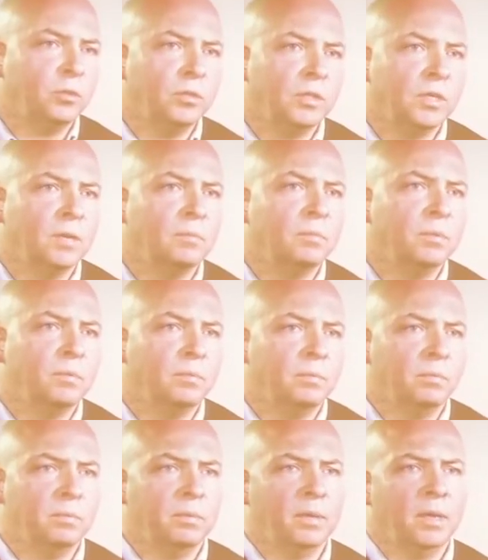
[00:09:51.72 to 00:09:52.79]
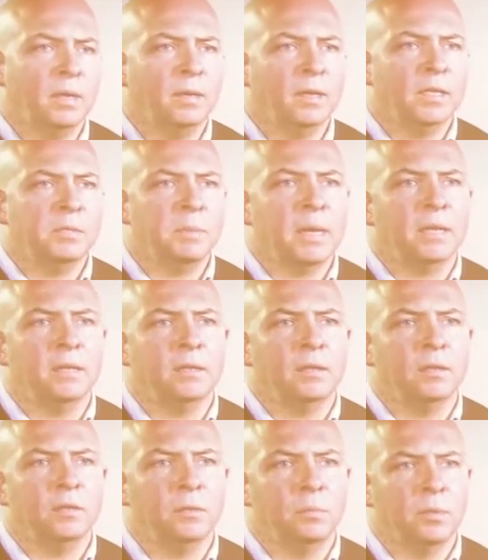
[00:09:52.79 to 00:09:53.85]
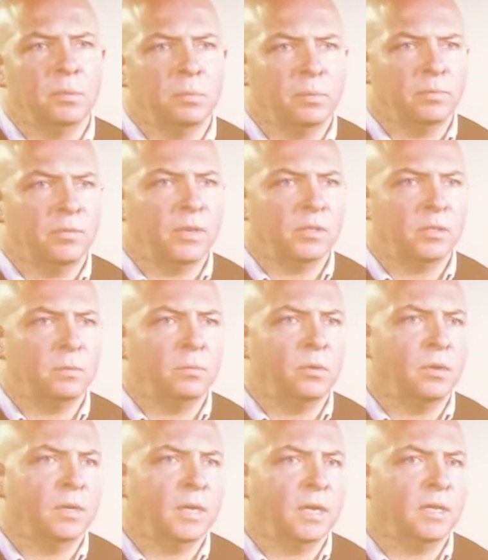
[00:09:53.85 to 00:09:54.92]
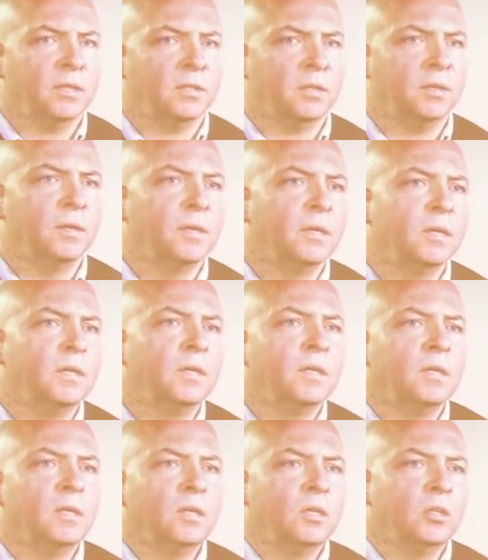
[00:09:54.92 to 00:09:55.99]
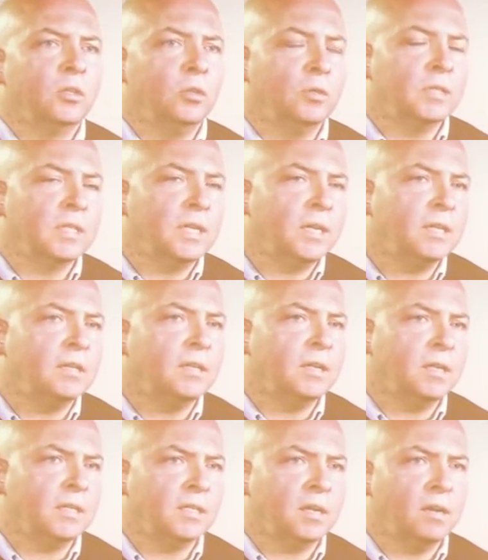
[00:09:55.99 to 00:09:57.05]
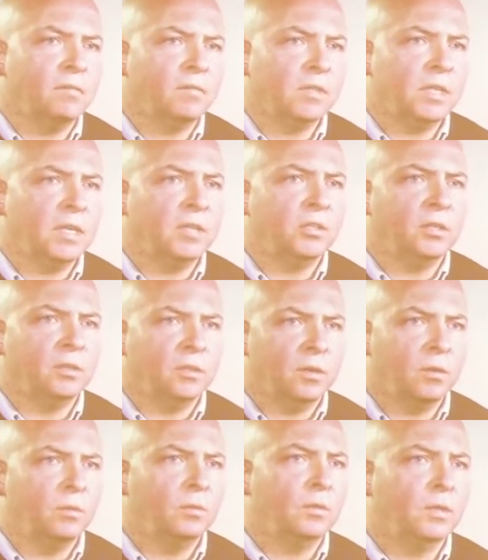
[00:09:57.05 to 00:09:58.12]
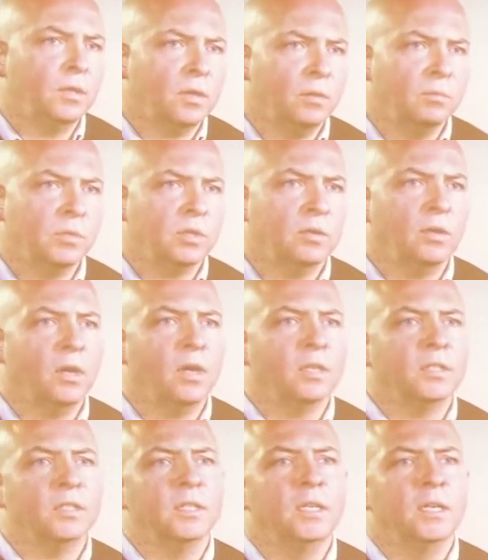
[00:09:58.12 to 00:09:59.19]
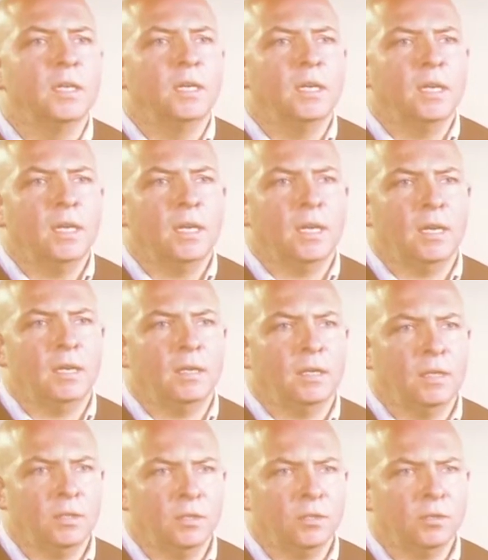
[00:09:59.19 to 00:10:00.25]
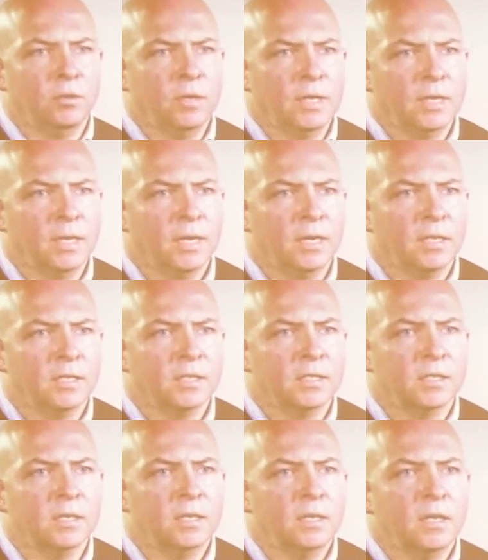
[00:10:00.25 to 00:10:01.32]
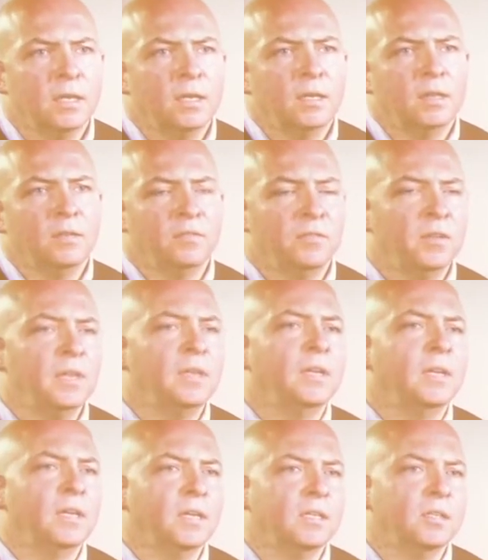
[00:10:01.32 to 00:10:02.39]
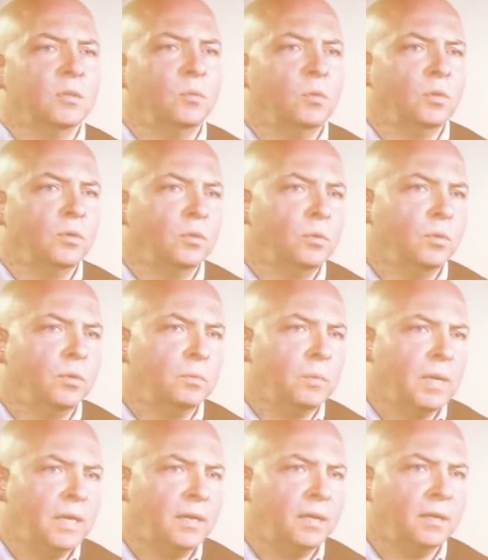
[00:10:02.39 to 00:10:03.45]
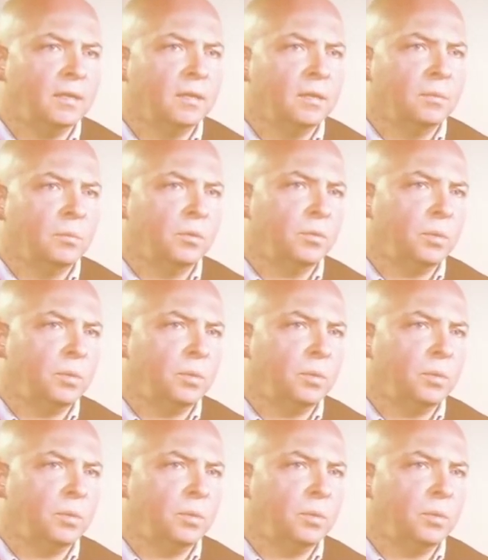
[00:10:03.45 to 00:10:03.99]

Students aren't uh, expecting you to be a professional broadcaster. Students like the nice conversational tone that comes across uh, in your screencasts. They feel like it's a one-to-one meeting